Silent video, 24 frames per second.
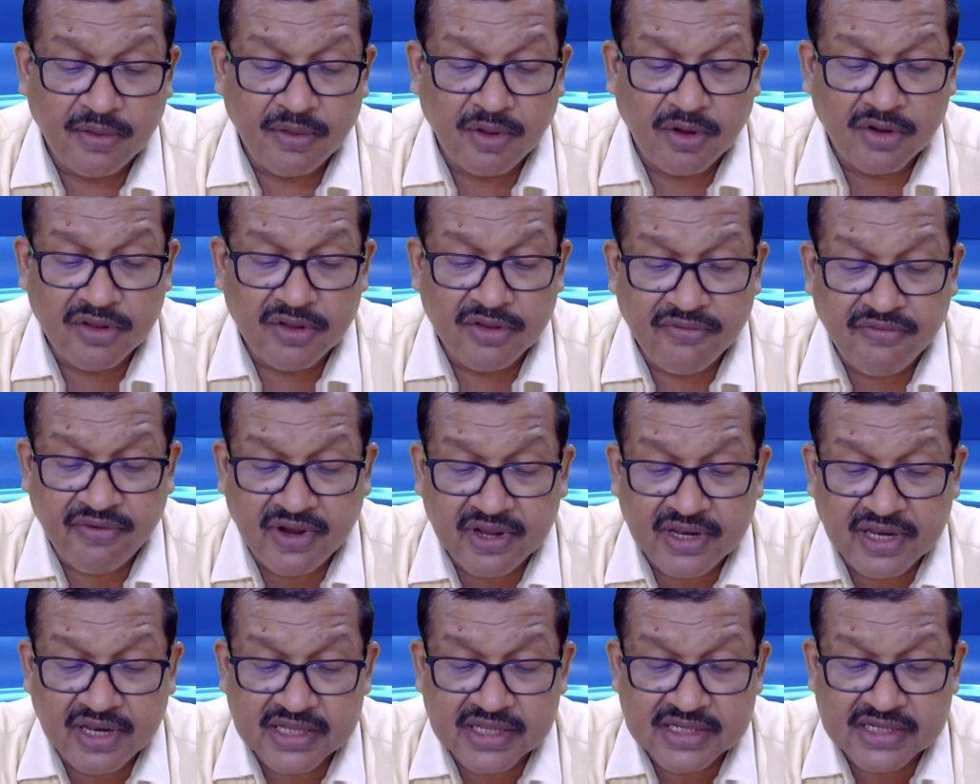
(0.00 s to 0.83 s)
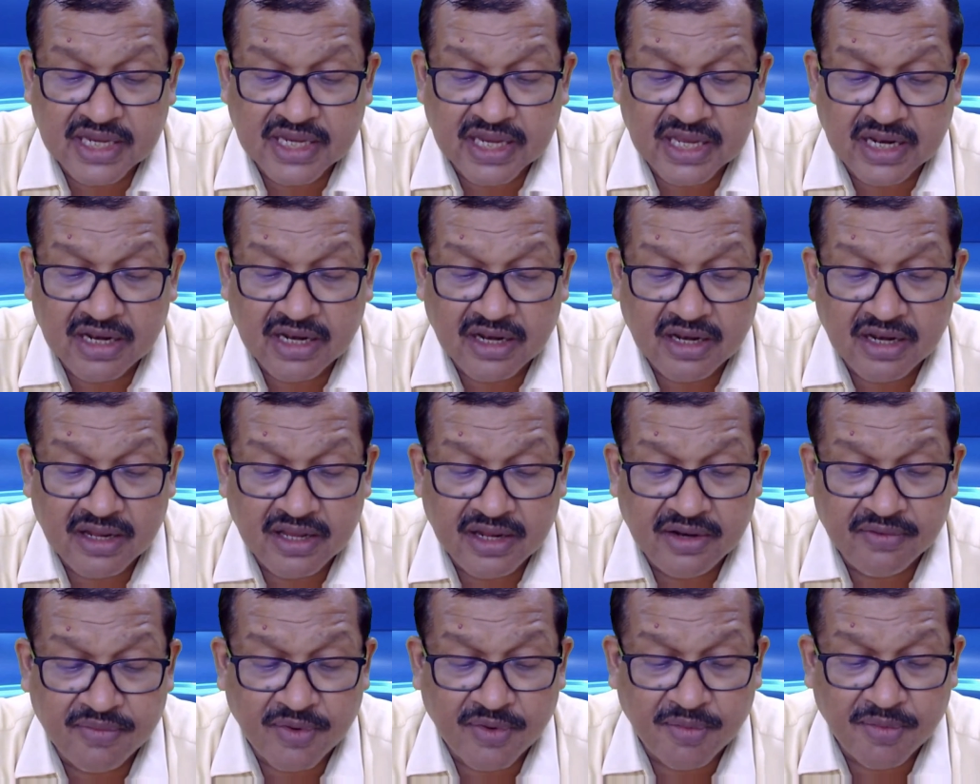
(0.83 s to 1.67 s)
or the financial
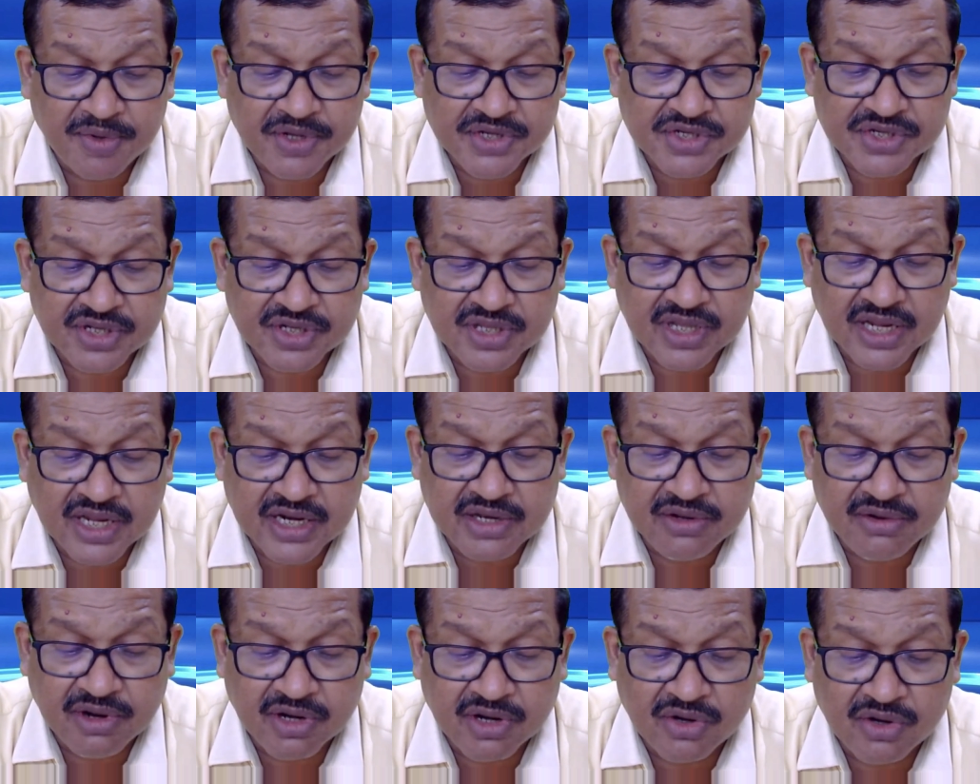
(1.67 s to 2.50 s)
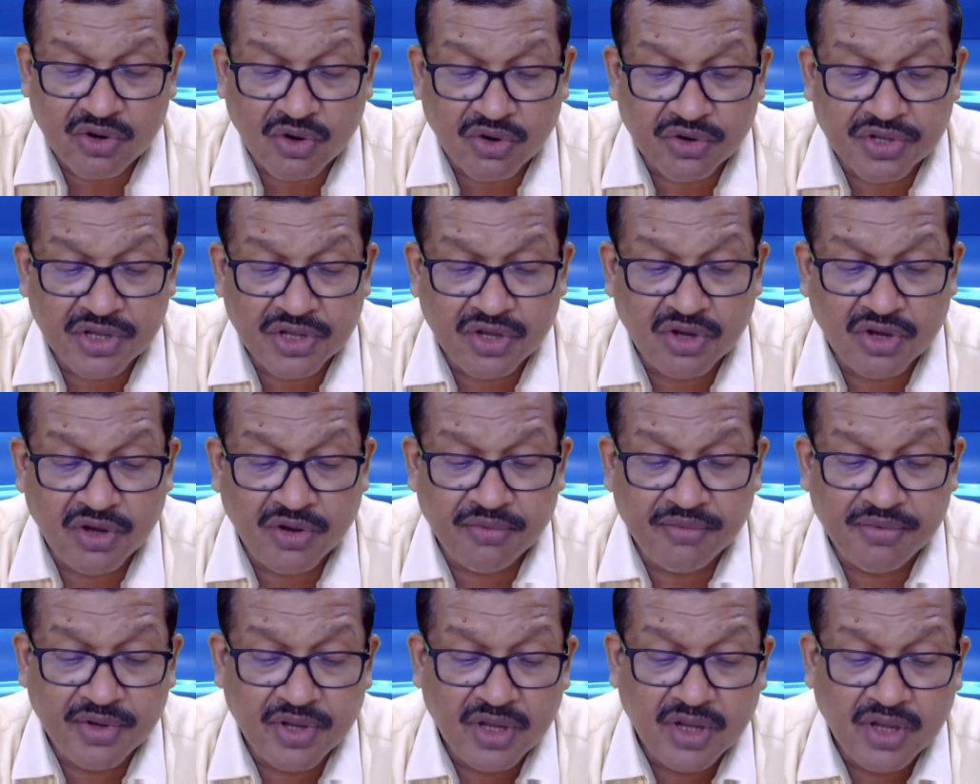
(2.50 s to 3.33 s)
information that you are talking
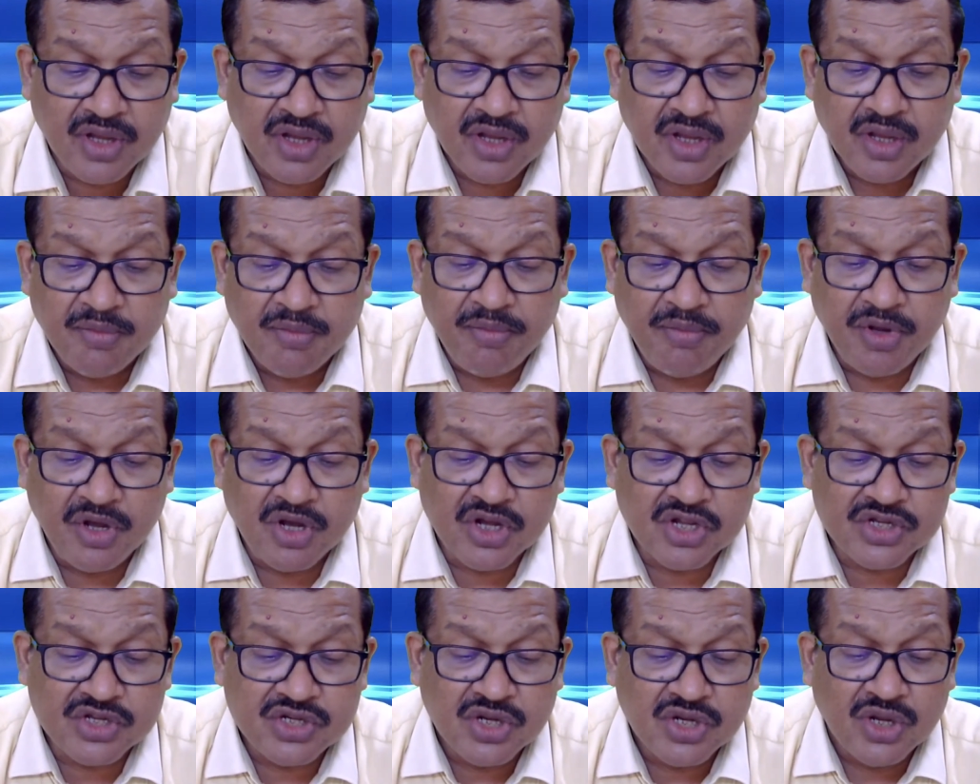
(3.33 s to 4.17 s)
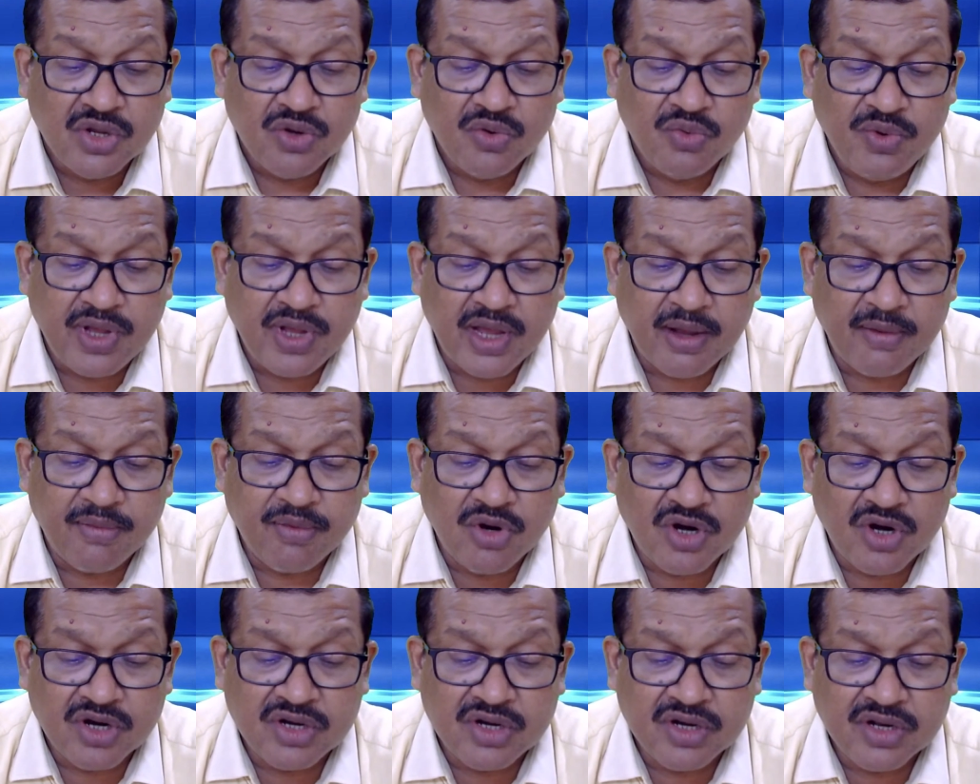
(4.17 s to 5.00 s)
of, because we have
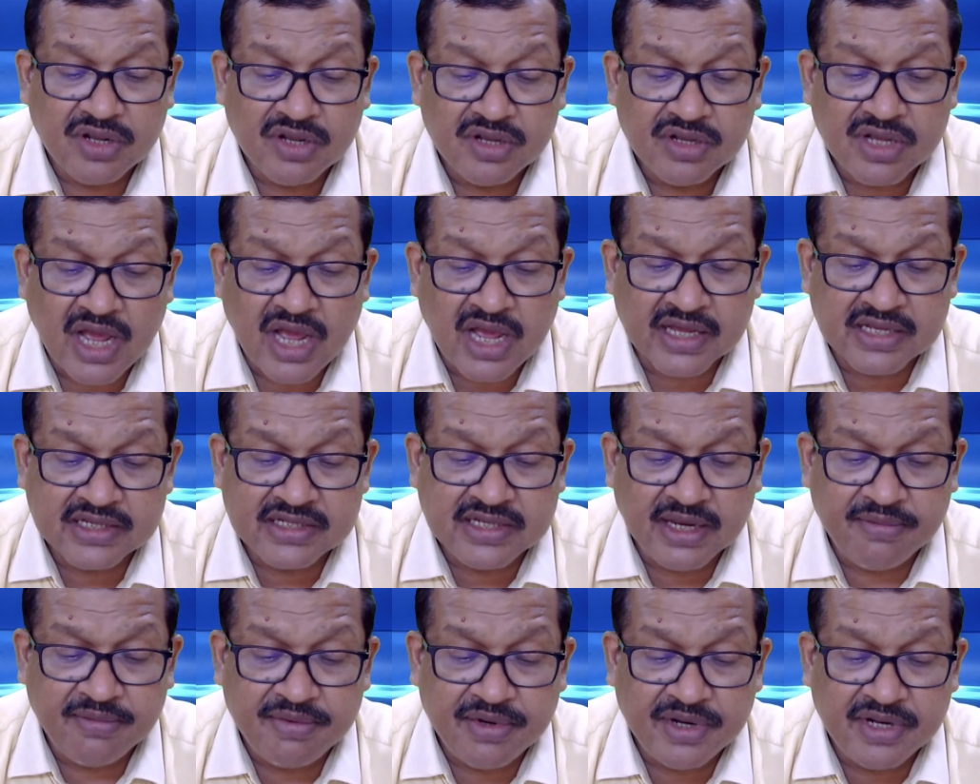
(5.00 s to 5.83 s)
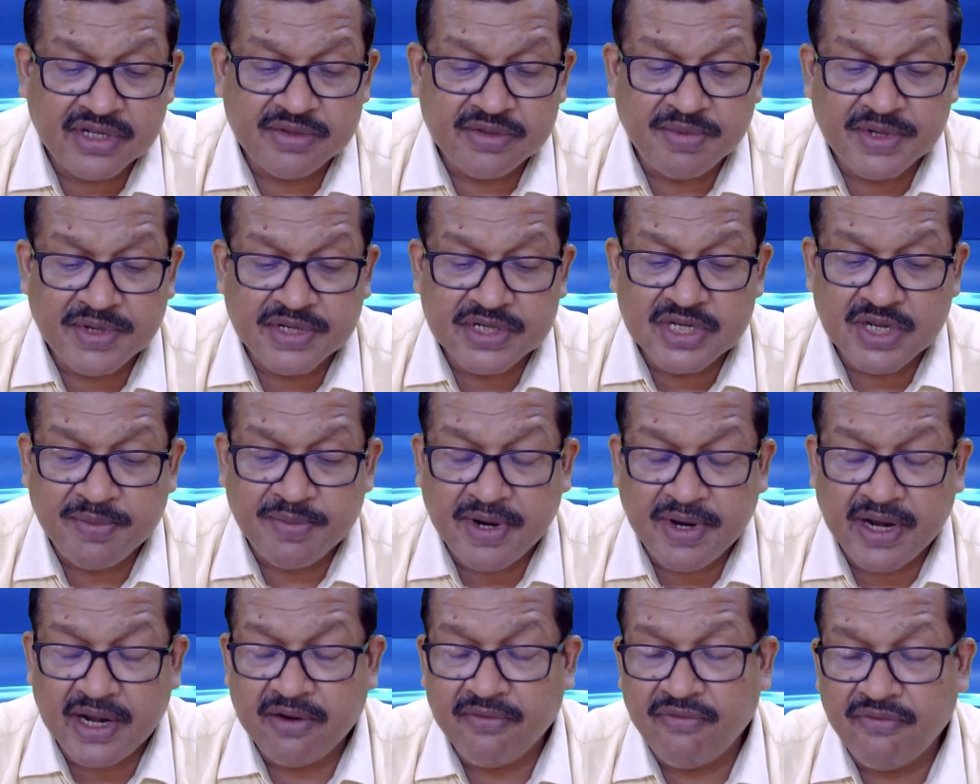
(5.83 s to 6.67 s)
got accept in
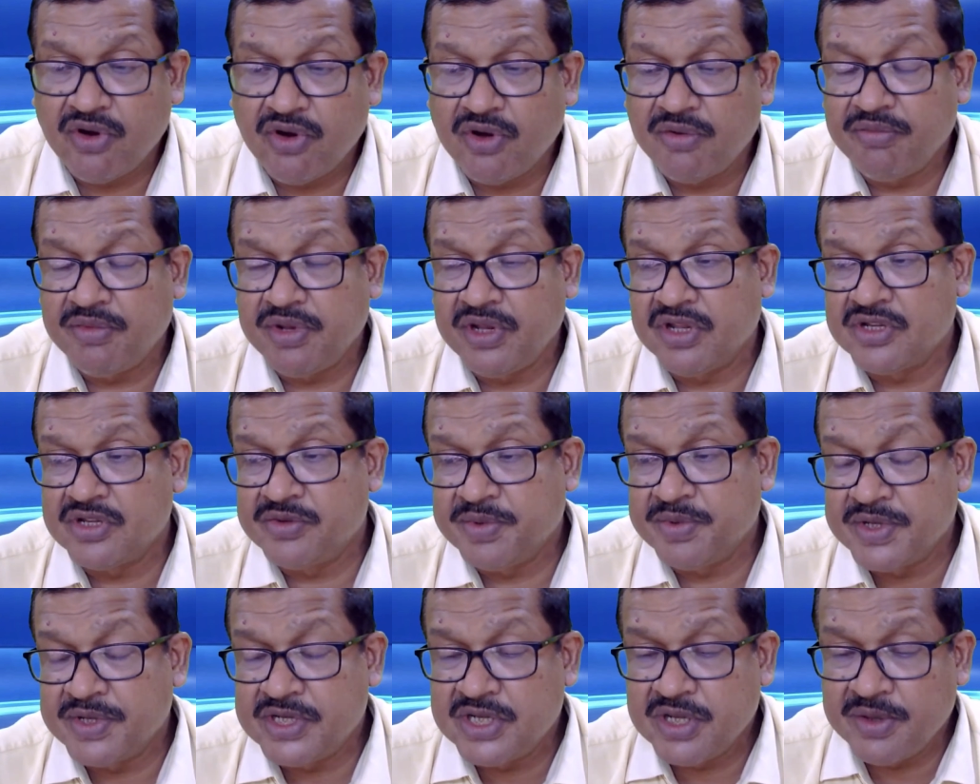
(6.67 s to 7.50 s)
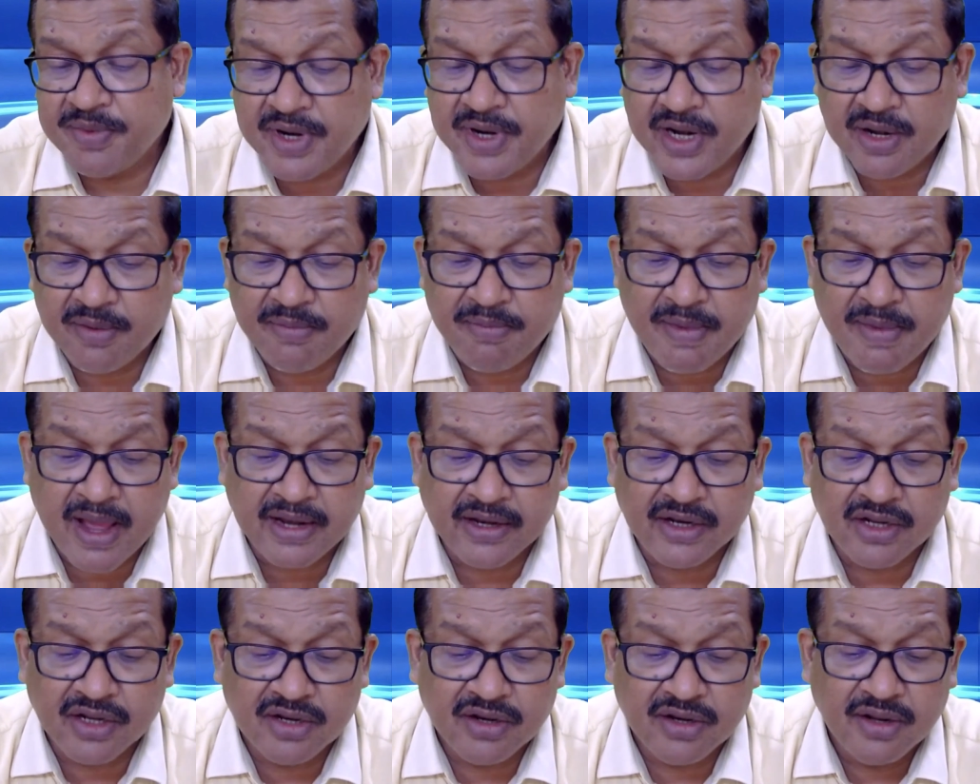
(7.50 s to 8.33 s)
specified form in a specified
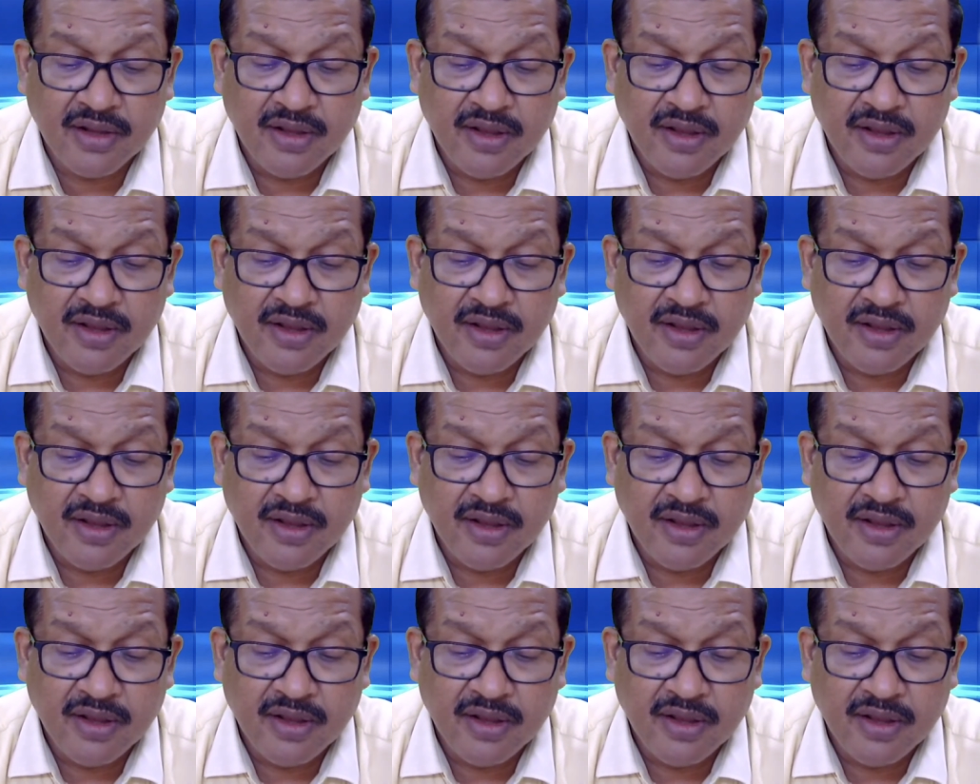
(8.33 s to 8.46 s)
manner,